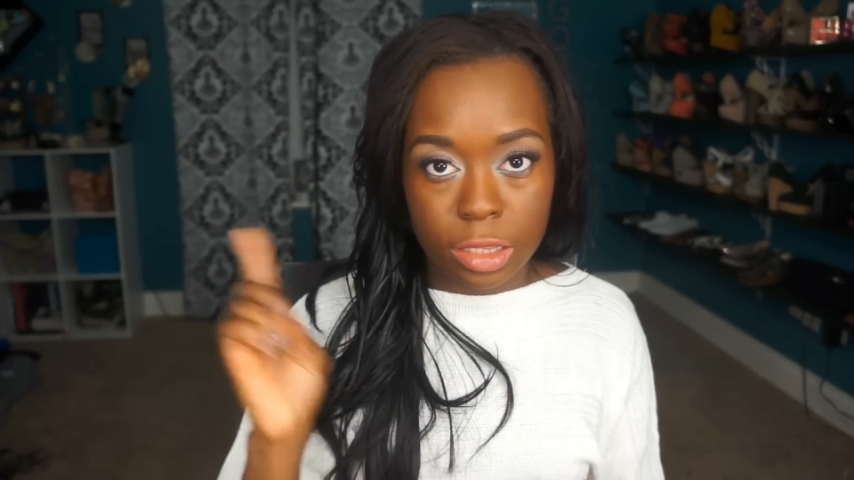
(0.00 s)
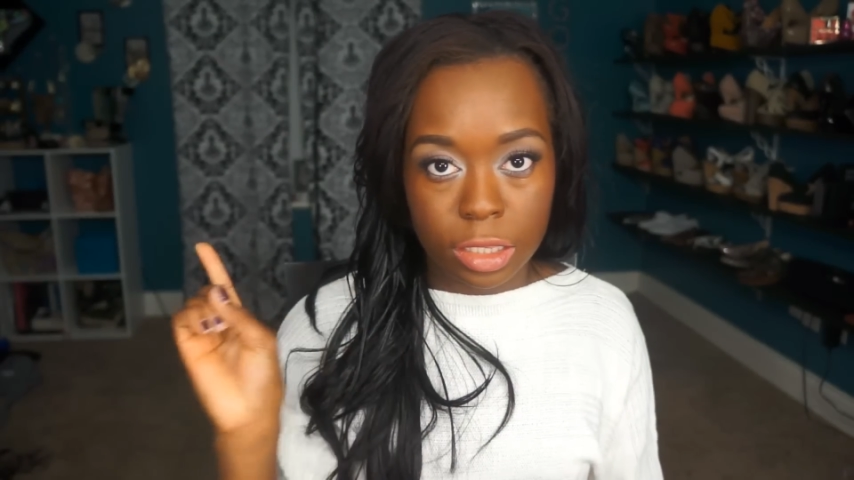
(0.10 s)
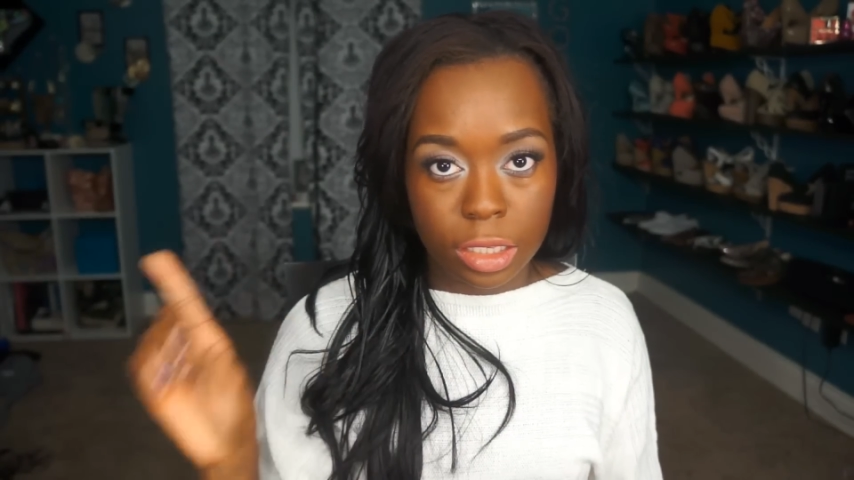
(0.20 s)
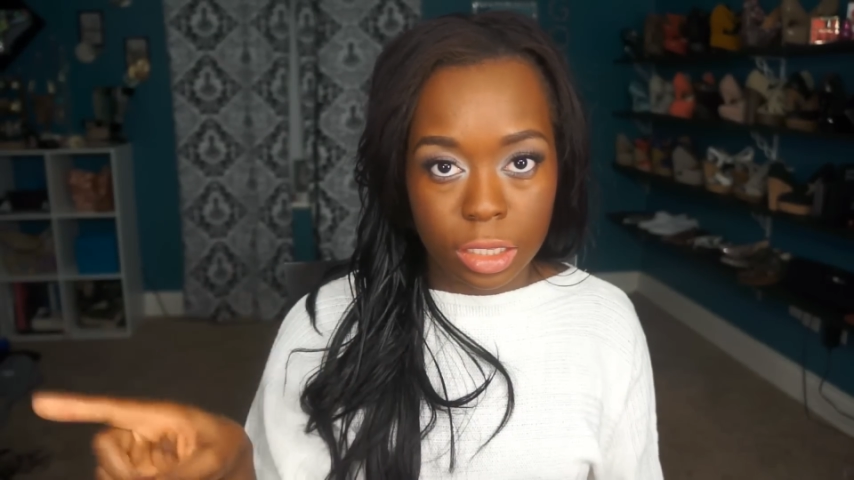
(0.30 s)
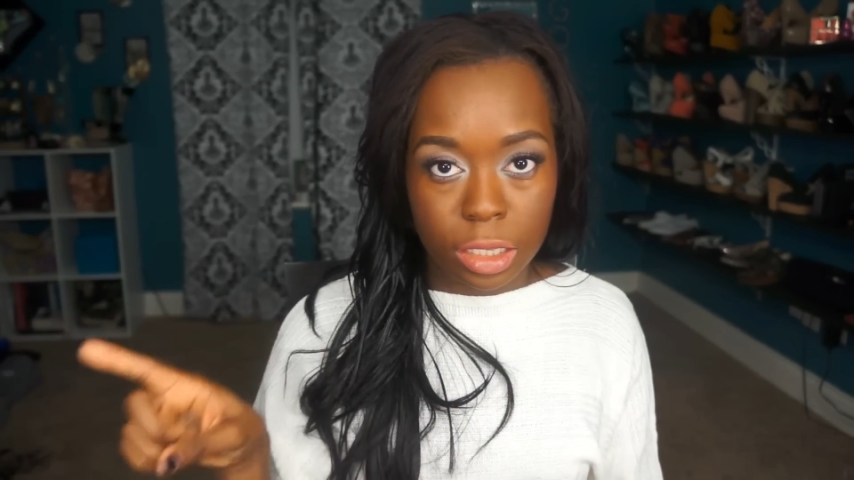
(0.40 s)

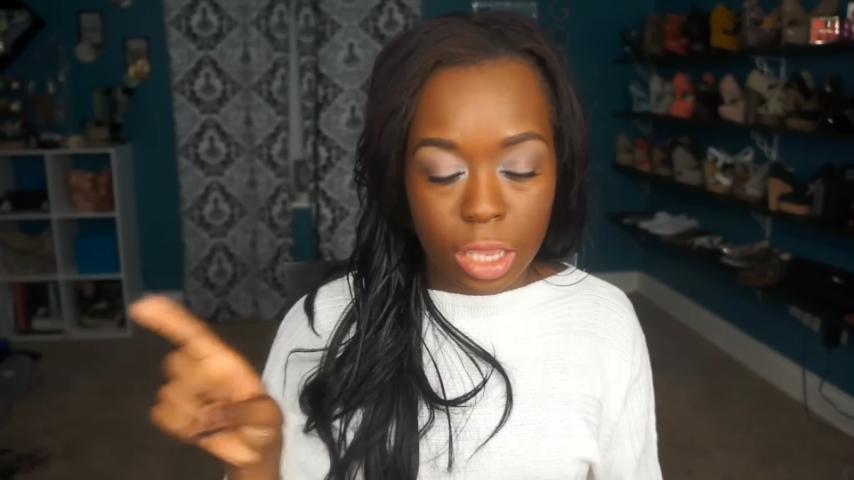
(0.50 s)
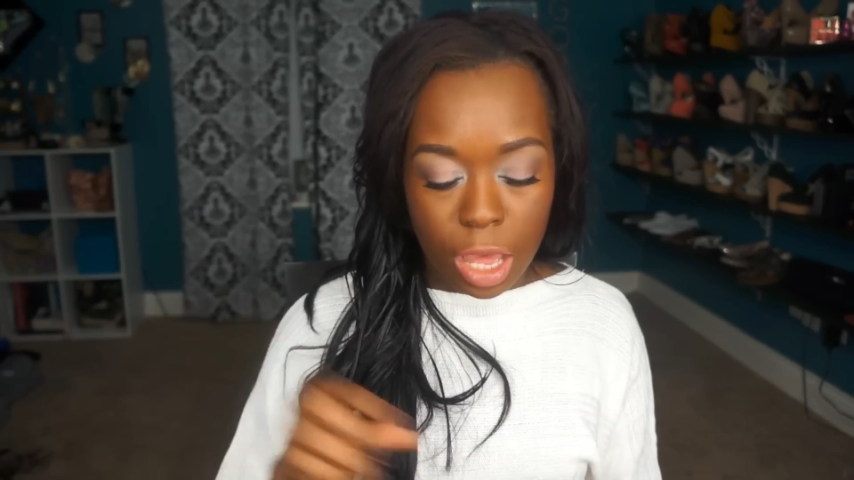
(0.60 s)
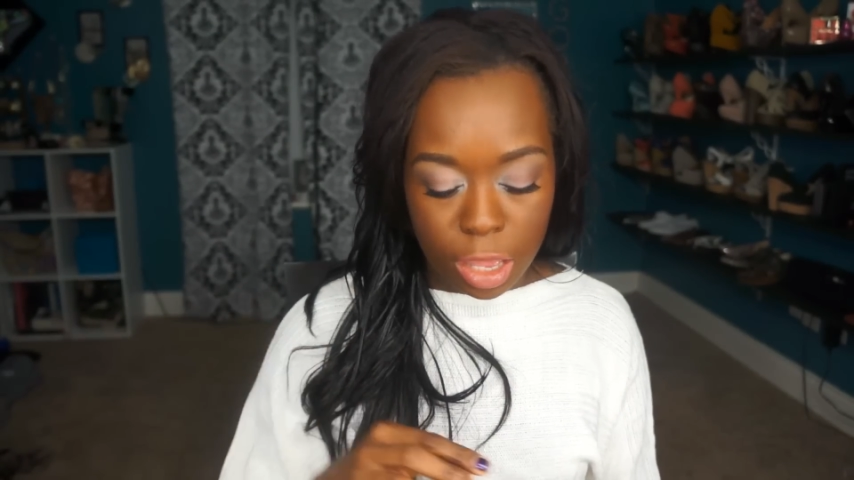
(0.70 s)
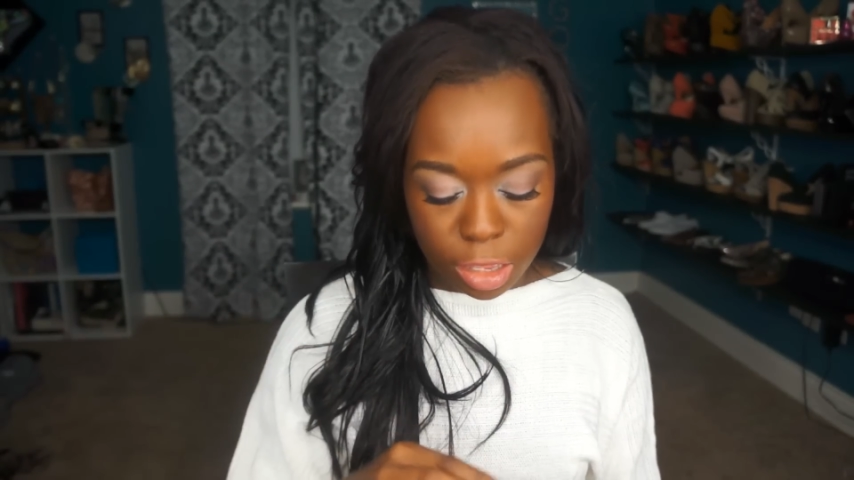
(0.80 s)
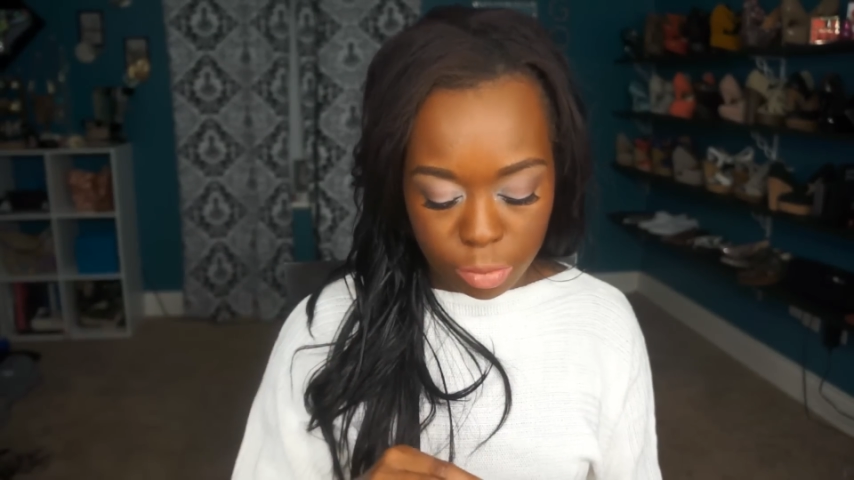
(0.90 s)
the
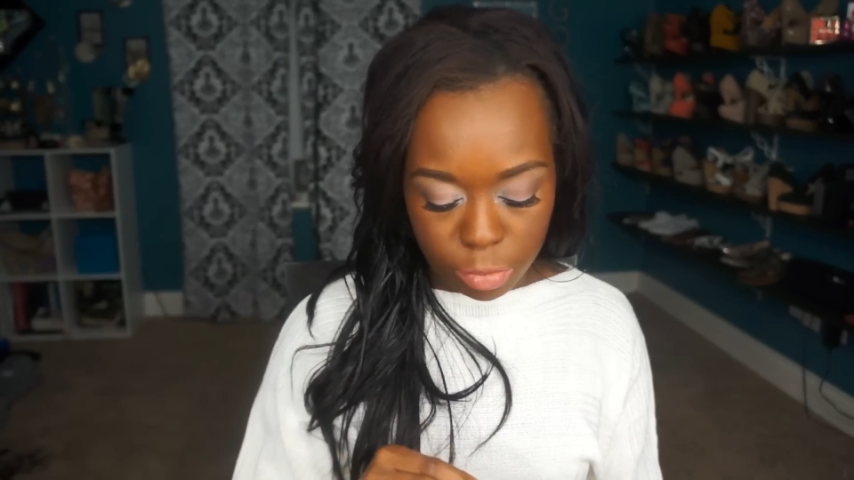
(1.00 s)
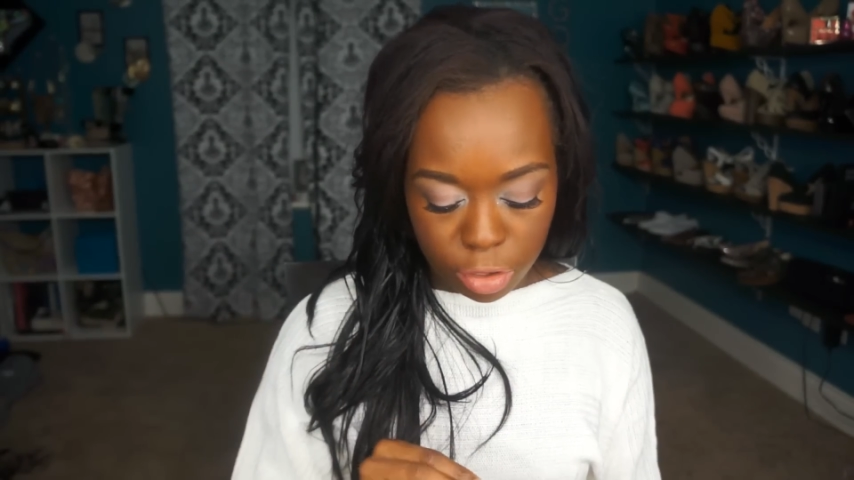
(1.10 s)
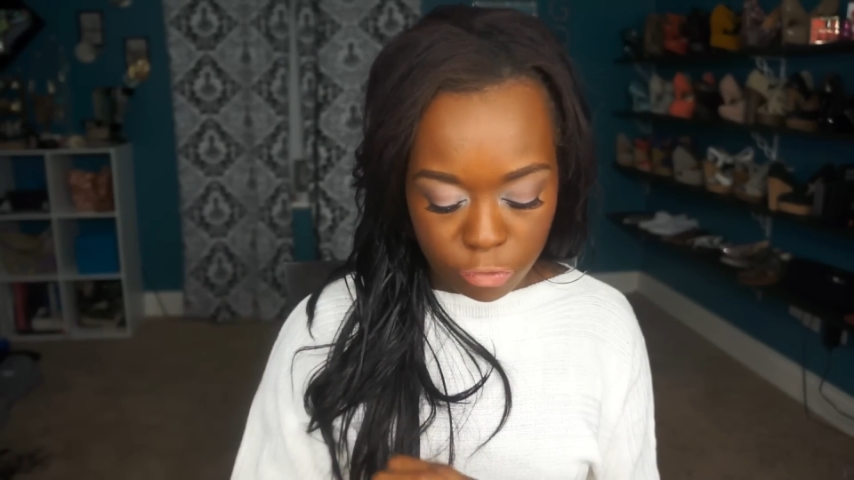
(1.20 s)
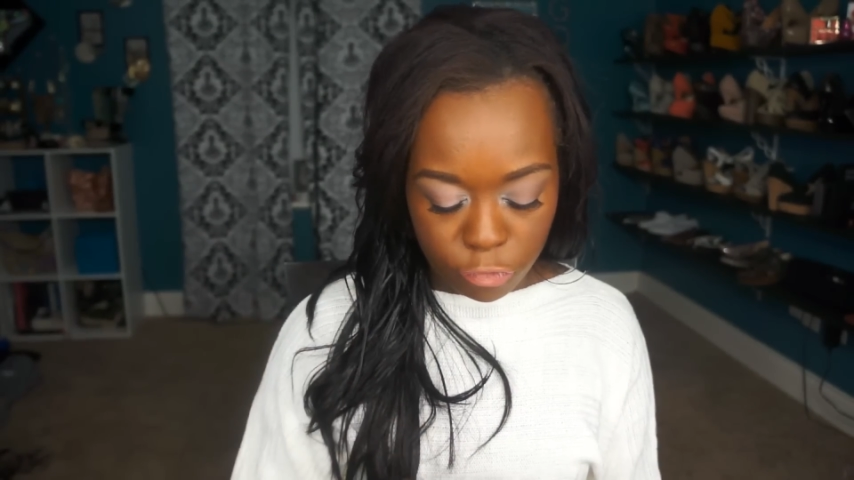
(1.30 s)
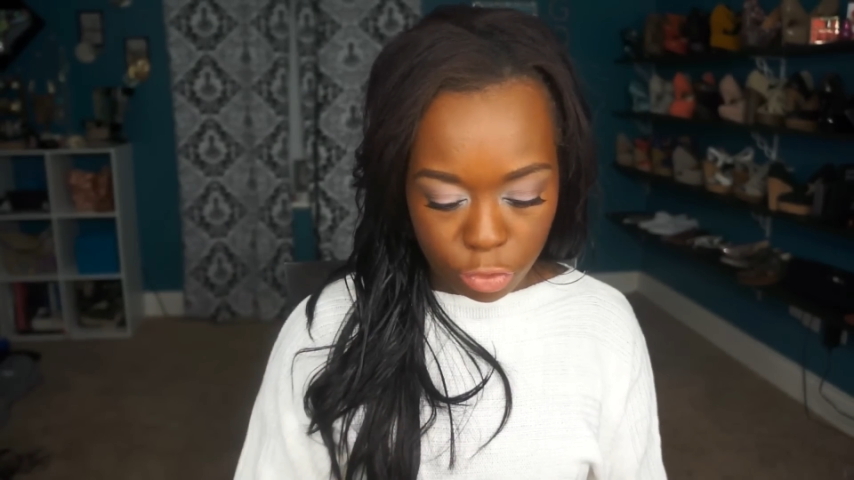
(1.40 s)

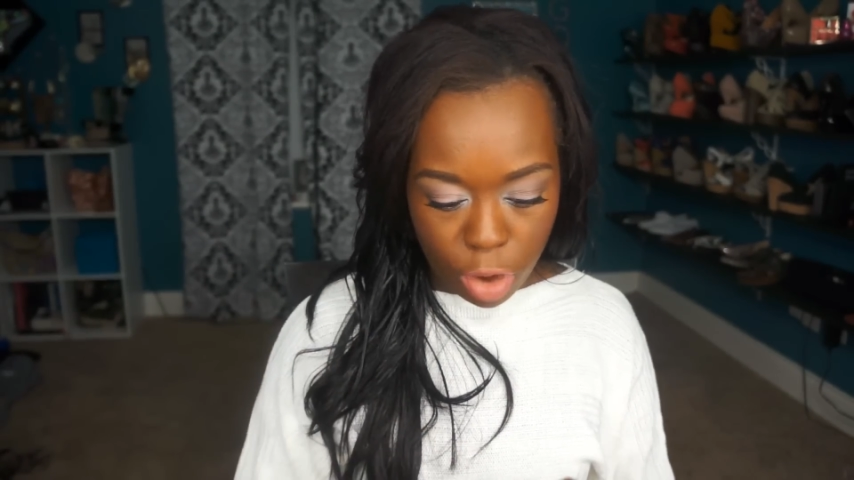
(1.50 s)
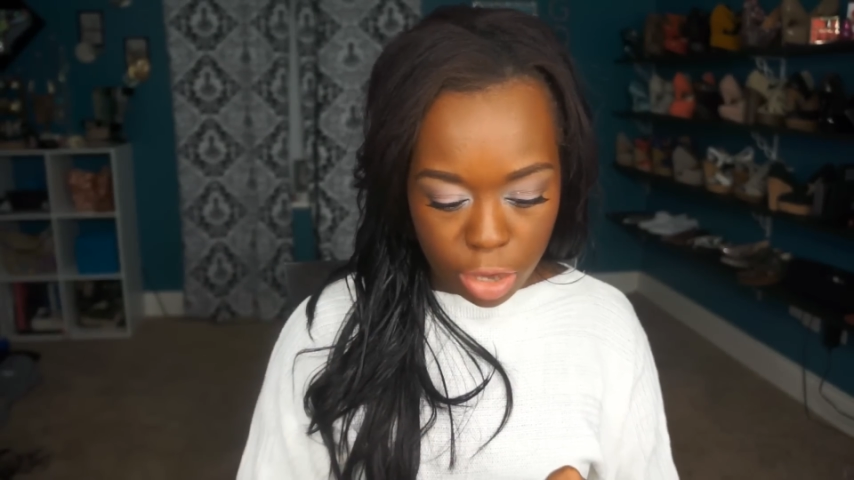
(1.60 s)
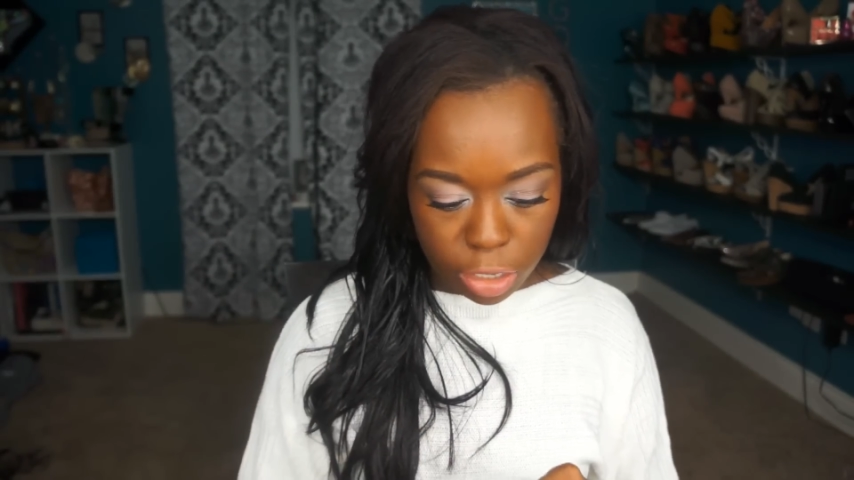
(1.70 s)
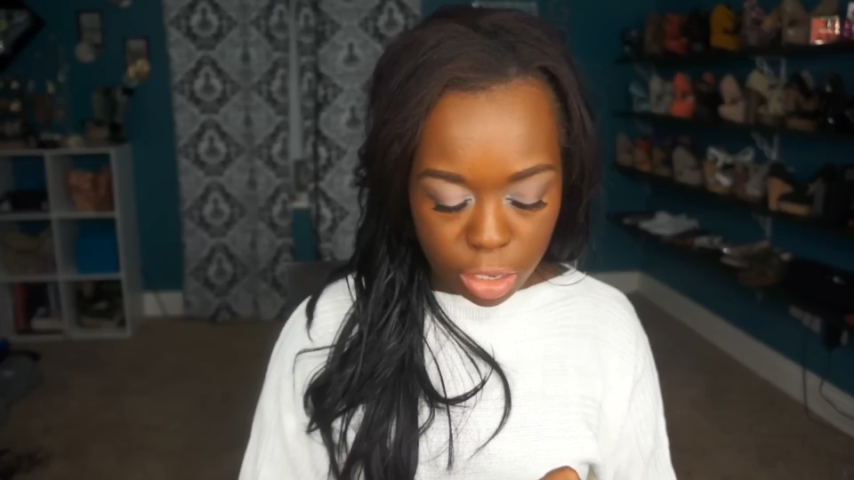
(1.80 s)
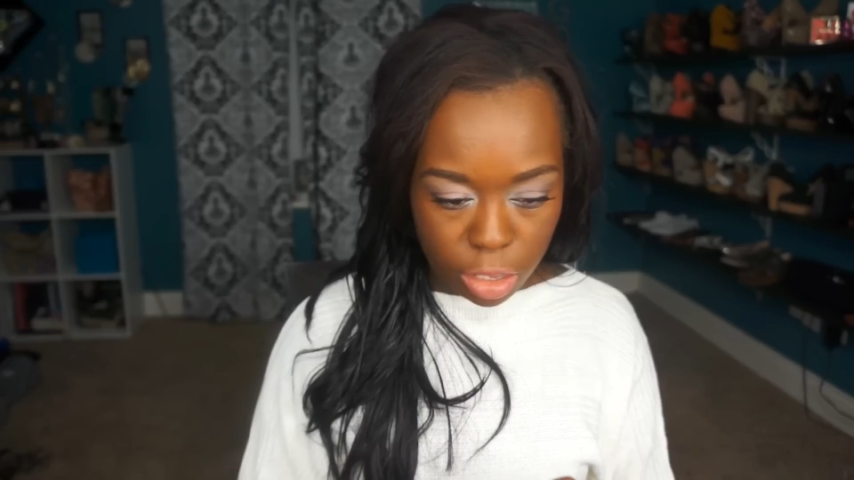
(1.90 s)

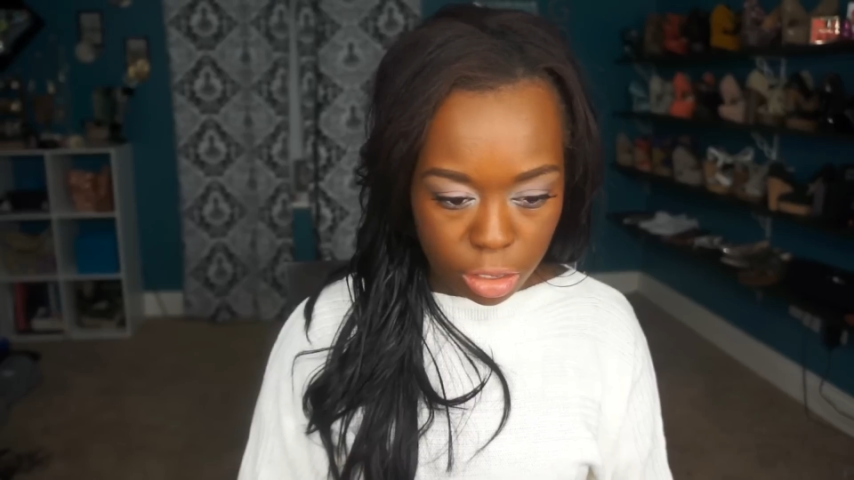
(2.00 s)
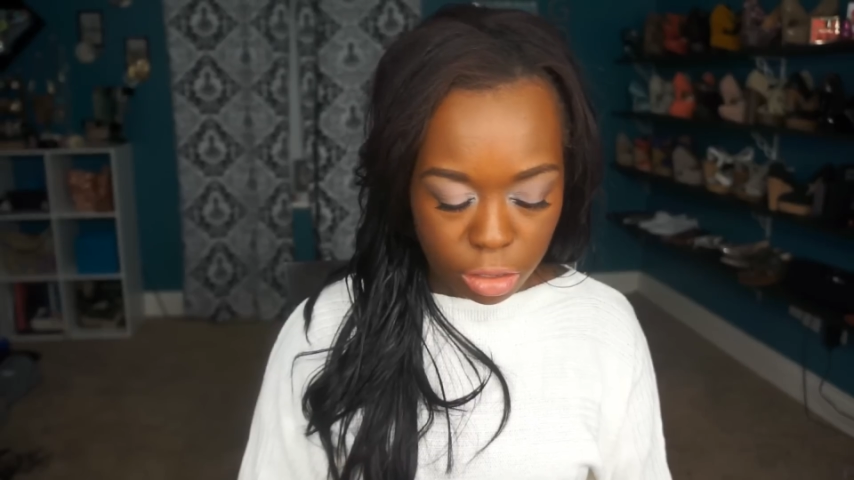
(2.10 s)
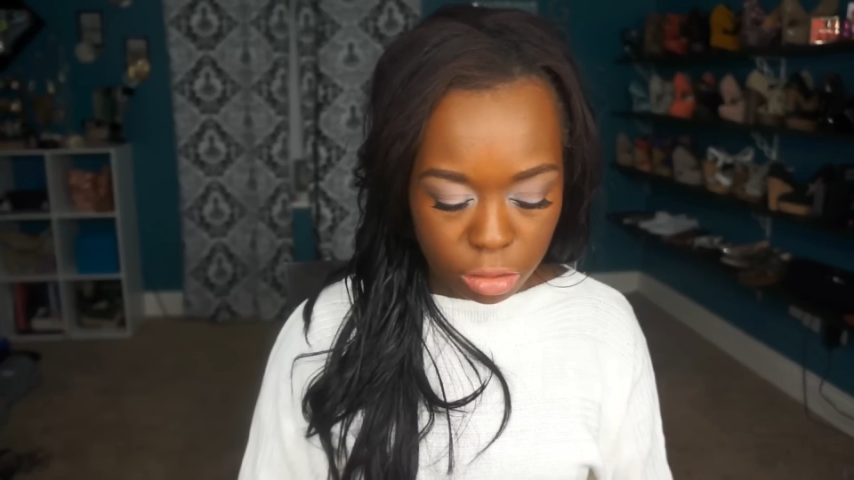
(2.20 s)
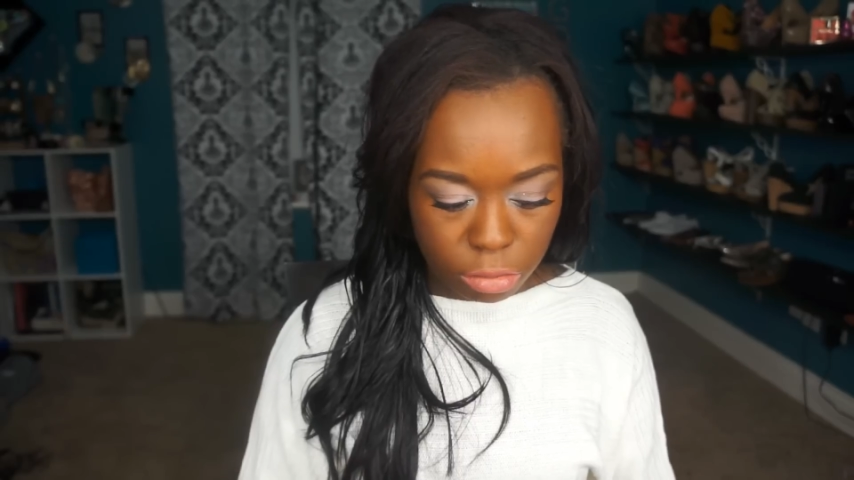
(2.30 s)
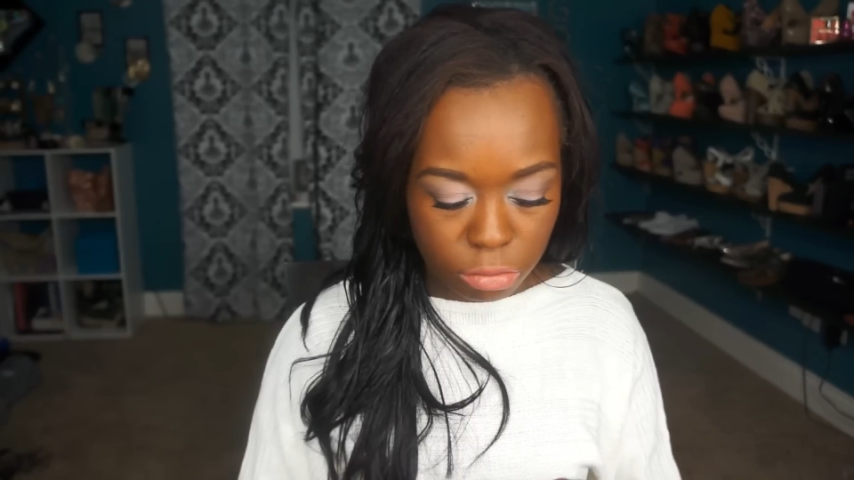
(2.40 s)
Veronica